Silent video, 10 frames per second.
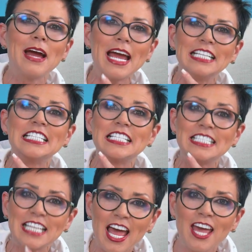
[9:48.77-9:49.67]
and
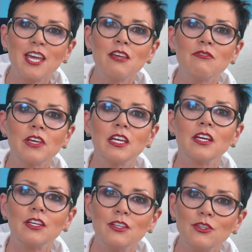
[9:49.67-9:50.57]
save
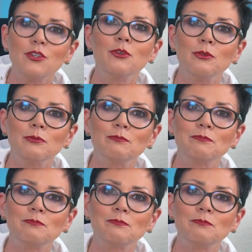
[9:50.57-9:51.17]
you.